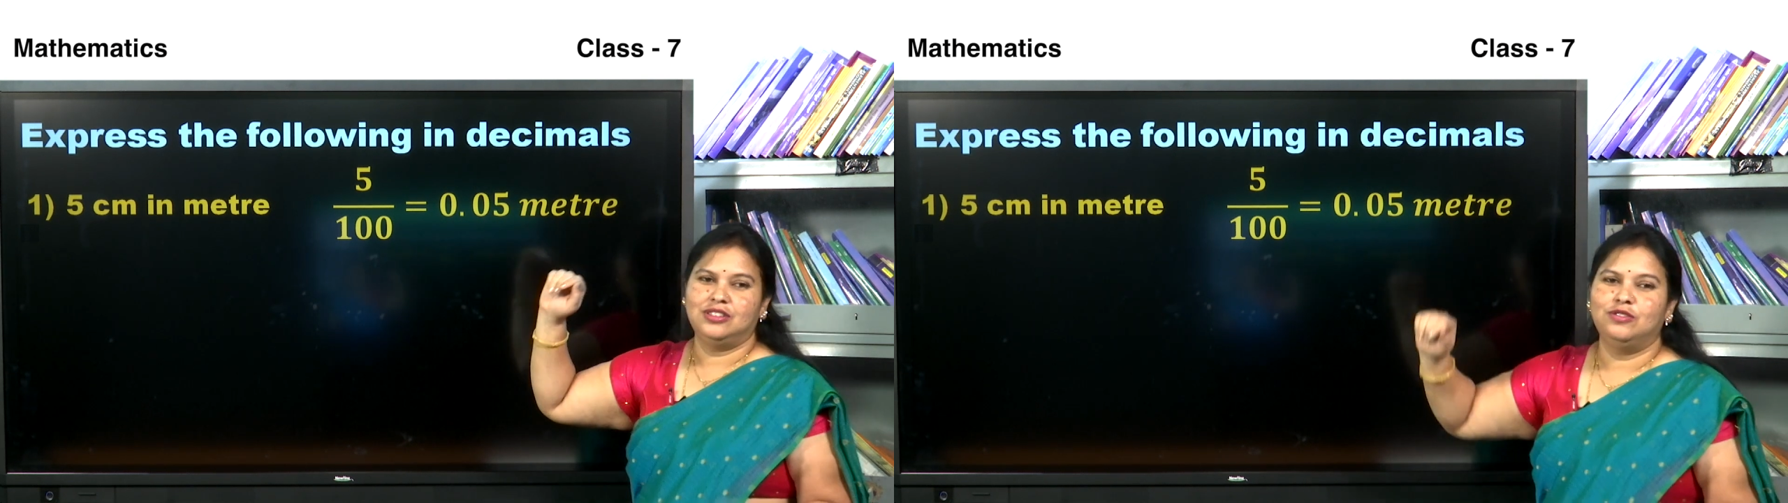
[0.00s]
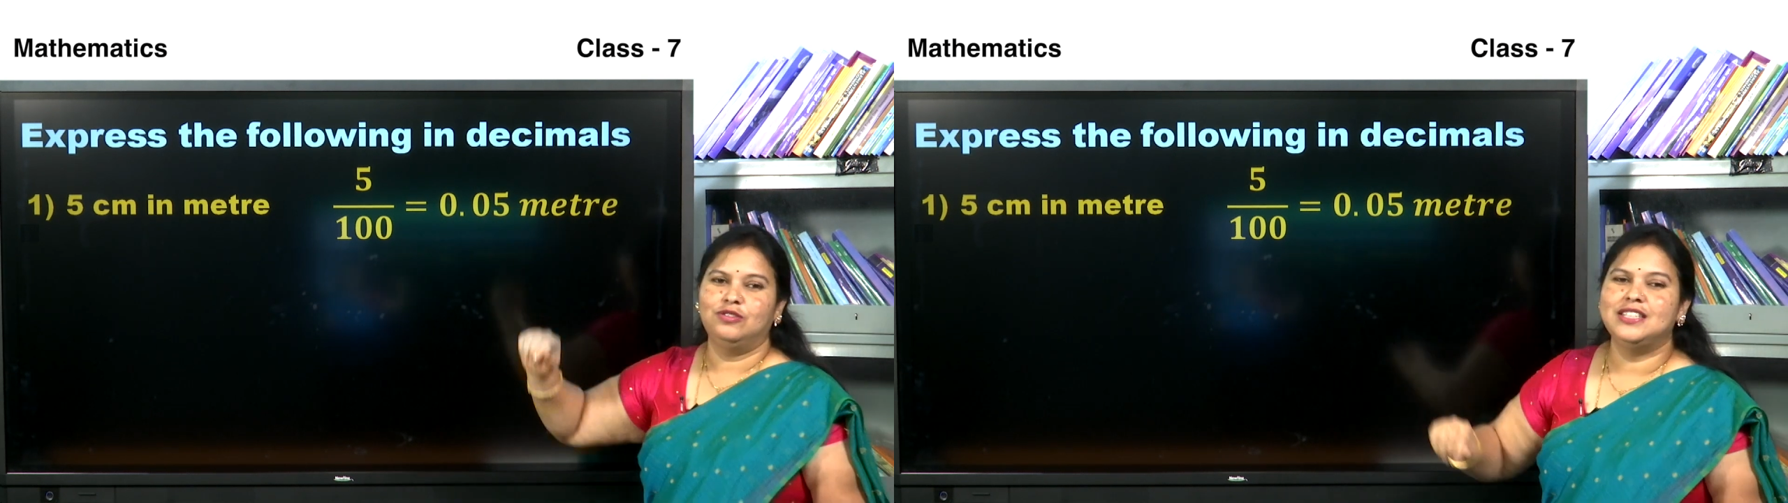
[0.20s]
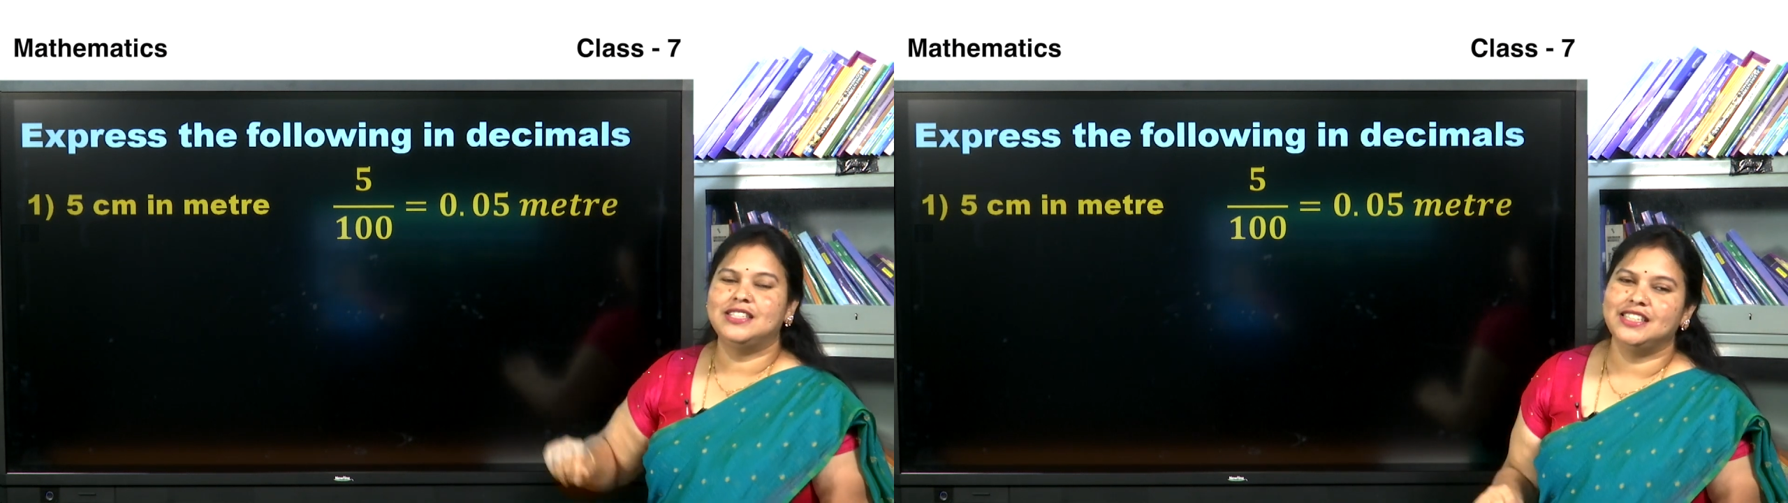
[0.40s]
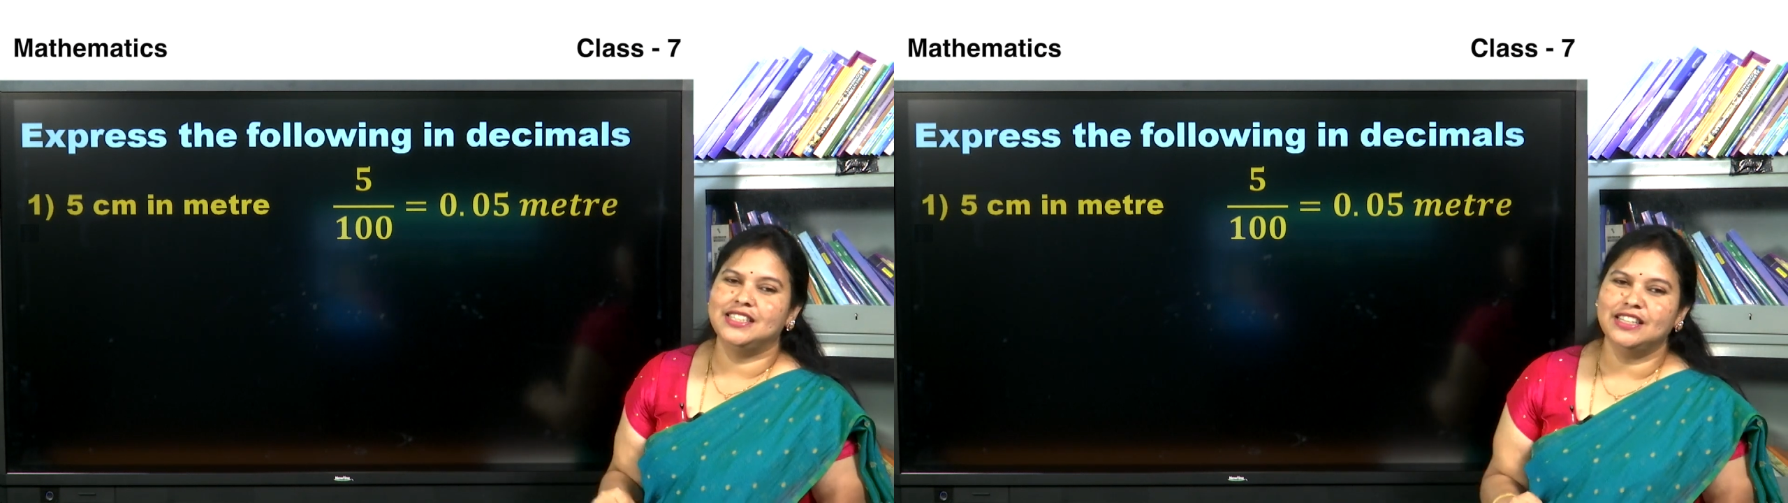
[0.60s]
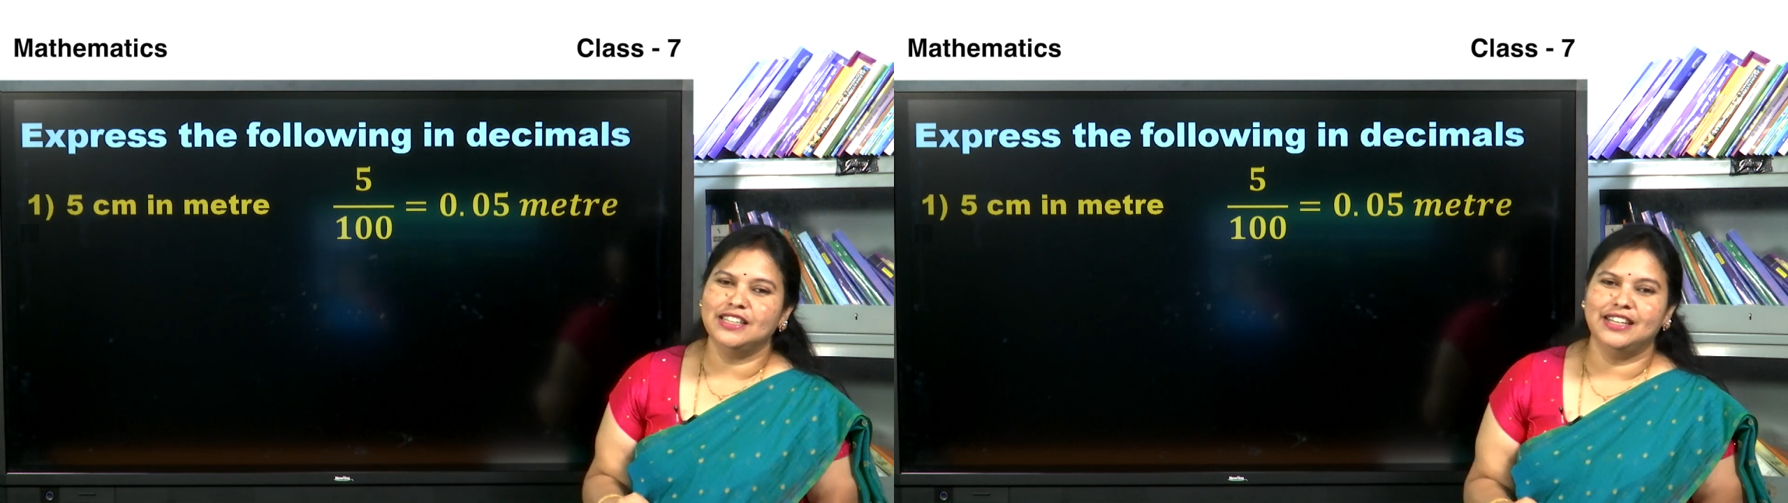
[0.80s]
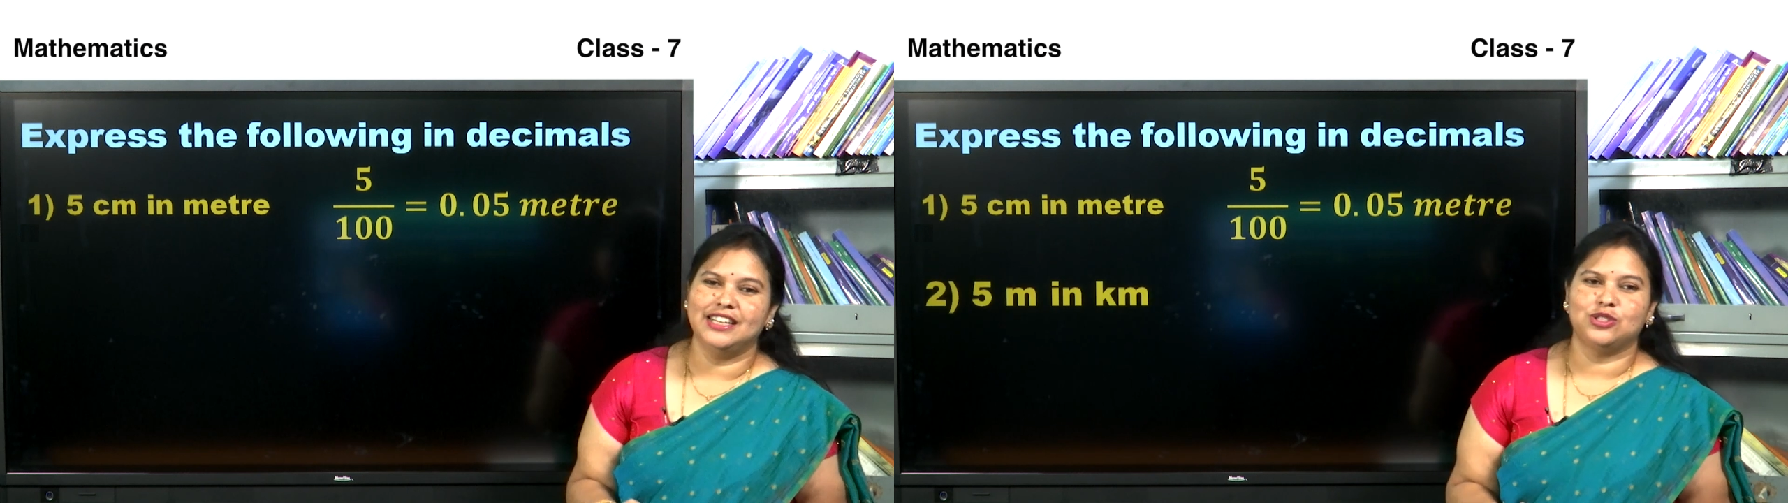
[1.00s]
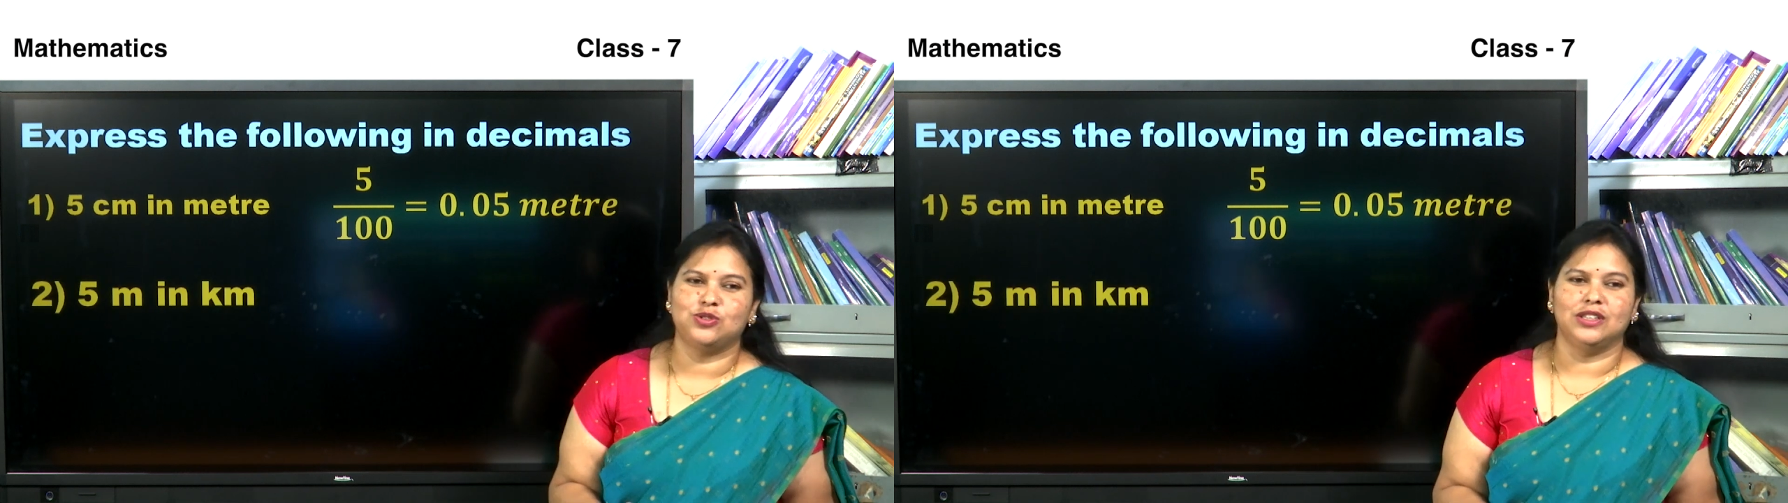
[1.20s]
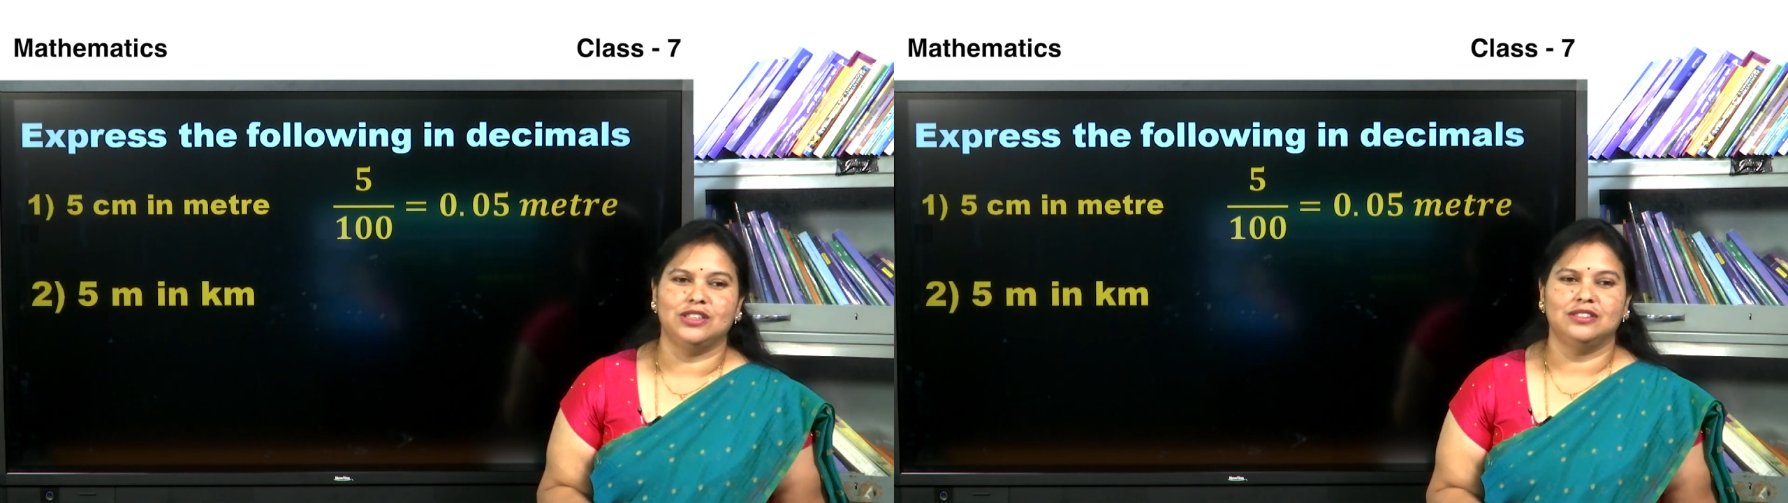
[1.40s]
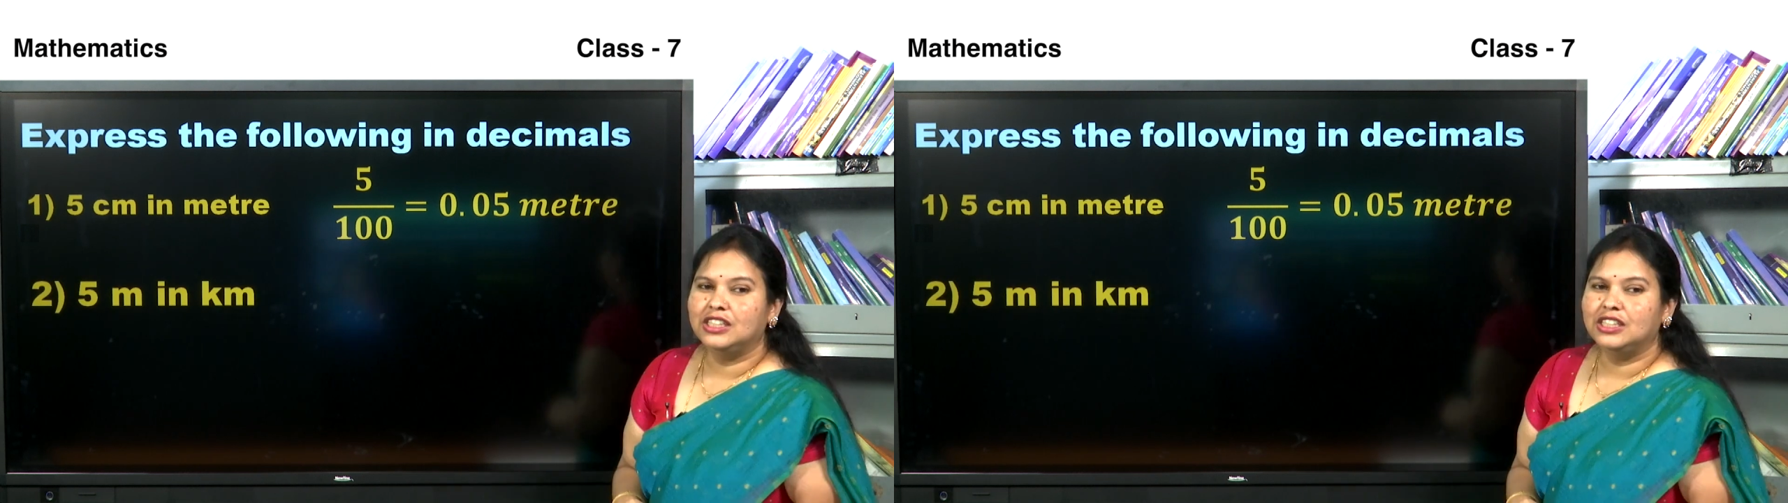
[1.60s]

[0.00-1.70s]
We will see the next one.